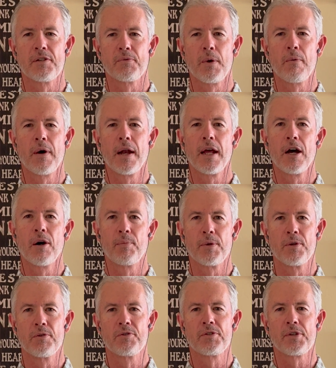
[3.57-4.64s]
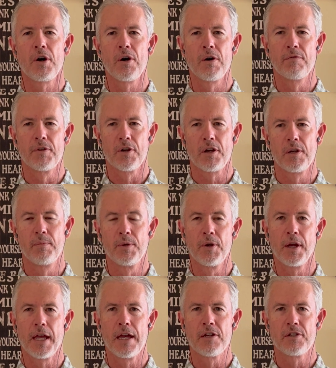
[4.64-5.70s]
we want to help you solve your
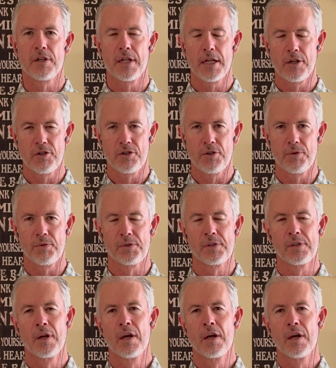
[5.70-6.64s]
communication issues.